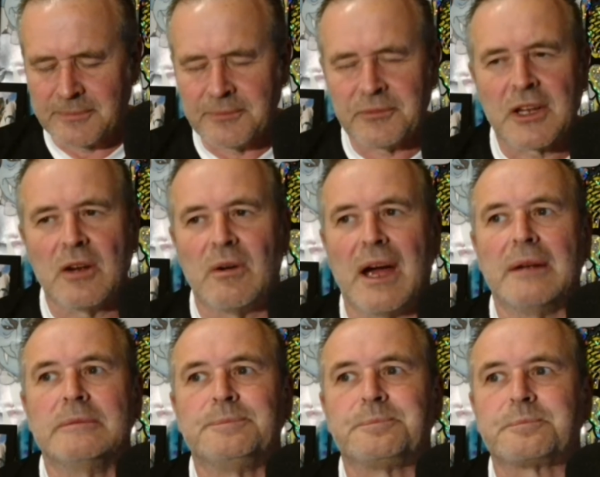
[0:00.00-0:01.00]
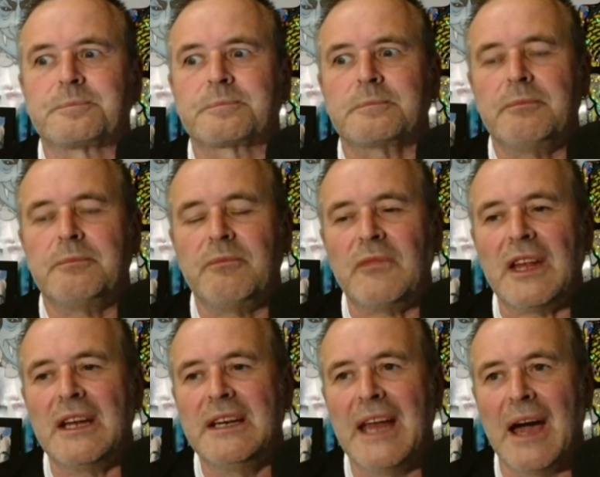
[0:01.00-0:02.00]
as it goes around us.
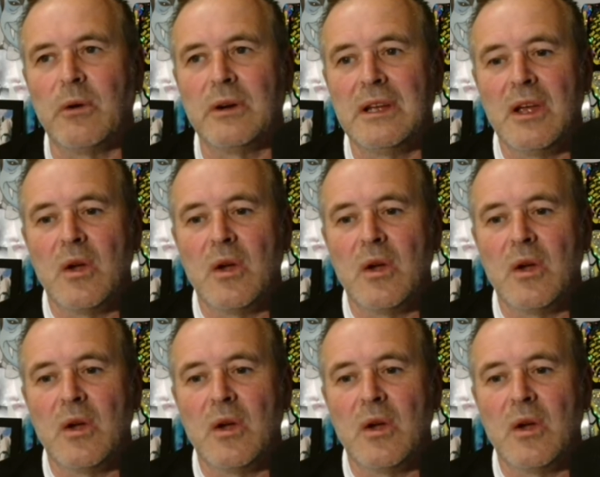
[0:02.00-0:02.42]
Very strange.